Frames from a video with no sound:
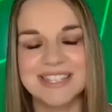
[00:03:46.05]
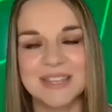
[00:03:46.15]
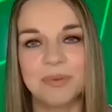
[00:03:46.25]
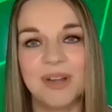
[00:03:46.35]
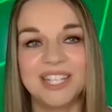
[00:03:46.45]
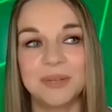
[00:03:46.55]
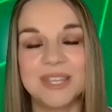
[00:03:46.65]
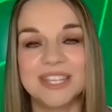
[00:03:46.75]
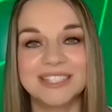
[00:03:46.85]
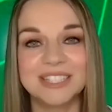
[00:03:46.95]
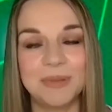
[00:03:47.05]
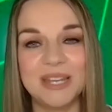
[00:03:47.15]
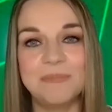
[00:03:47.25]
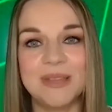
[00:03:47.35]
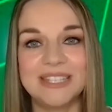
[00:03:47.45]
Is it pressure? Because there's
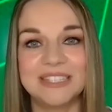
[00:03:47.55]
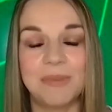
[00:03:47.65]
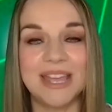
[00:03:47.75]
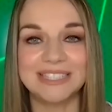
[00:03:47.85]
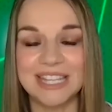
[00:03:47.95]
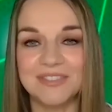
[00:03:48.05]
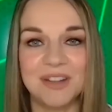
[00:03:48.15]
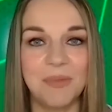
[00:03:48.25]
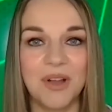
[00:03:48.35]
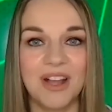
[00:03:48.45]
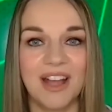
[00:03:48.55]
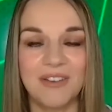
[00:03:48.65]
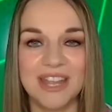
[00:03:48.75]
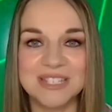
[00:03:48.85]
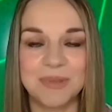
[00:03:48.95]
been a big debate, even among
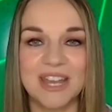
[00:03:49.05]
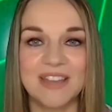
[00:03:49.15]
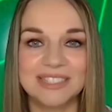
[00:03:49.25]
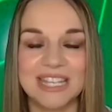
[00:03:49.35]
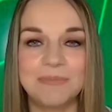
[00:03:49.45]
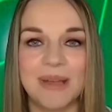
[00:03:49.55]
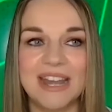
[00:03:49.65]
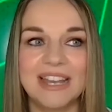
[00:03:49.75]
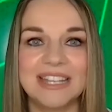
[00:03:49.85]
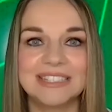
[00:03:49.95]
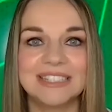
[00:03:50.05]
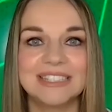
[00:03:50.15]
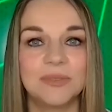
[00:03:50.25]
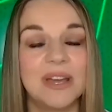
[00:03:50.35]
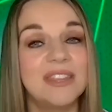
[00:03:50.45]
our ESPN FC panelists,
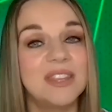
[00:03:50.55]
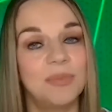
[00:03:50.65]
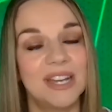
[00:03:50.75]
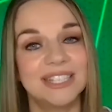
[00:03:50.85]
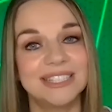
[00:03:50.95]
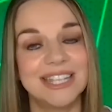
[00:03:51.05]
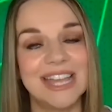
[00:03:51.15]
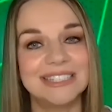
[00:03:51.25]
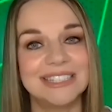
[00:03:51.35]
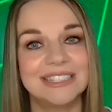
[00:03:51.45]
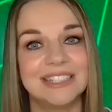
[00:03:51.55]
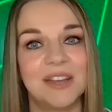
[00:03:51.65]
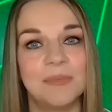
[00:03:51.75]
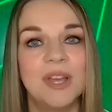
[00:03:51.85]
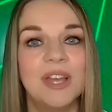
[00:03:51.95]
as to whether the pressure is getting to
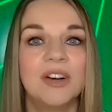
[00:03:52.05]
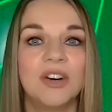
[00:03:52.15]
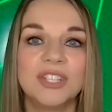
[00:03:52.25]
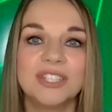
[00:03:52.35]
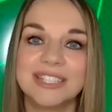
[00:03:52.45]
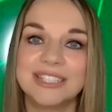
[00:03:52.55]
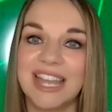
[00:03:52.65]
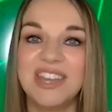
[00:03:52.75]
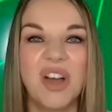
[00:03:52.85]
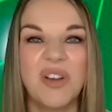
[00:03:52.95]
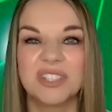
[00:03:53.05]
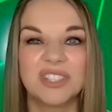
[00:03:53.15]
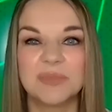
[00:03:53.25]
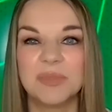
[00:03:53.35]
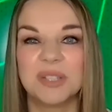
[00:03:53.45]
them. Others are saying, no, it's
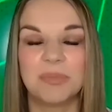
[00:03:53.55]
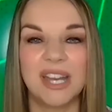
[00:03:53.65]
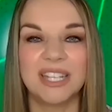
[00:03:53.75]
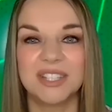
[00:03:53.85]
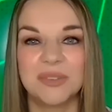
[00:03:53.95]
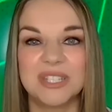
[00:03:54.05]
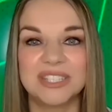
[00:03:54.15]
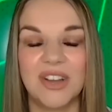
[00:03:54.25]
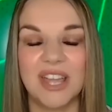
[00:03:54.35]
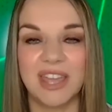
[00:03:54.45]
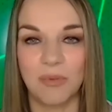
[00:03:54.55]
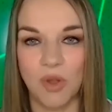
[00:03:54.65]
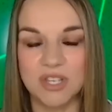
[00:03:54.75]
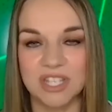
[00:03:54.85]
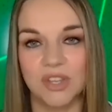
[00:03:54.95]
not so much the pressure that we saw here.
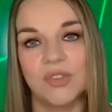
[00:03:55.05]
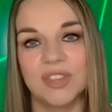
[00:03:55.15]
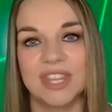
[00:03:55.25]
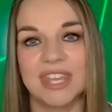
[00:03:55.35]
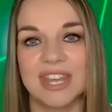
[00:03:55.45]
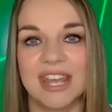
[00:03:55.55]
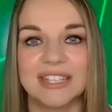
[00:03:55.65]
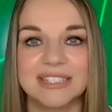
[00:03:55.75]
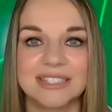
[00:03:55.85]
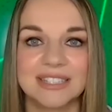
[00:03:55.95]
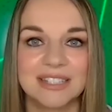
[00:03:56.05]
What do you think it is?